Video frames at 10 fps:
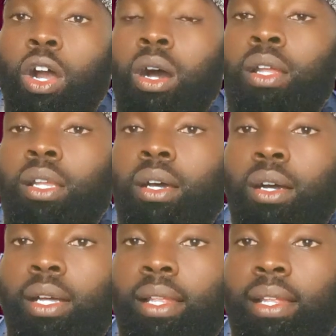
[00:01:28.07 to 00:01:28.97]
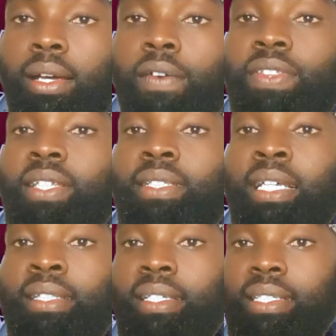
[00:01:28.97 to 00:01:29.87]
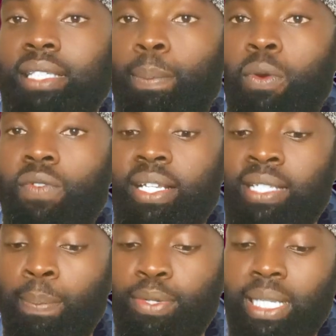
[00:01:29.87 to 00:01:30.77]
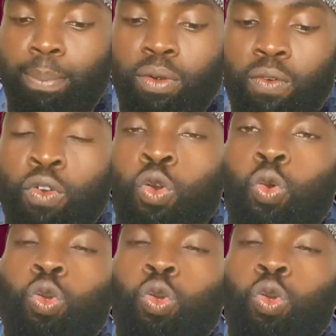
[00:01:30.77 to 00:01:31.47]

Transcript: All of the sentences above, the examples above,